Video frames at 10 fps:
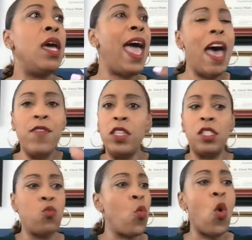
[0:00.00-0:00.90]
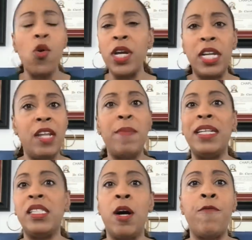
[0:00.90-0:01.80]
having this warring in
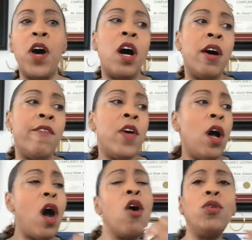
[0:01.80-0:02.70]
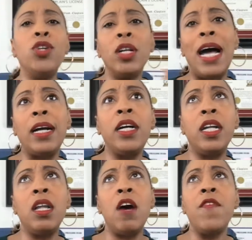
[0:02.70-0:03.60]
myself of, oh, you're not good
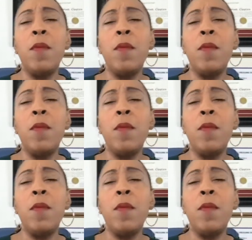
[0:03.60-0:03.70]
enough.